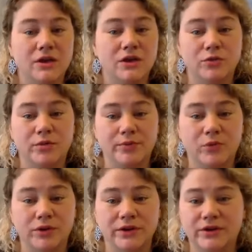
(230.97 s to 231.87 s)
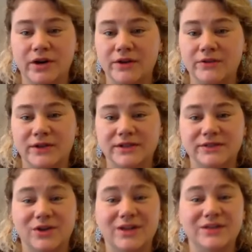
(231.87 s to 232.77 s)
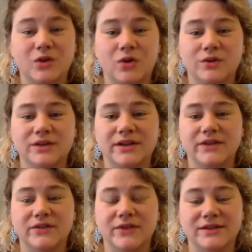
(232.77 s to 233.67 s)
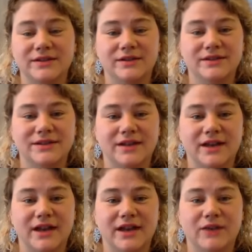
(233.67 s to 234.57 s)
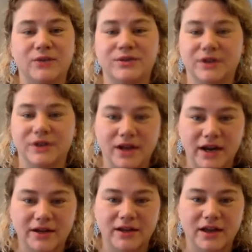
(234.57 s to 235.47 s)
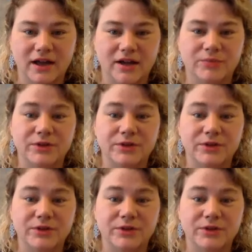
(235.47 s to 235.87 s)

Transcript: The Newburyport Literary Festival has a whole day of events on Sunday. We start at 9 o'clock.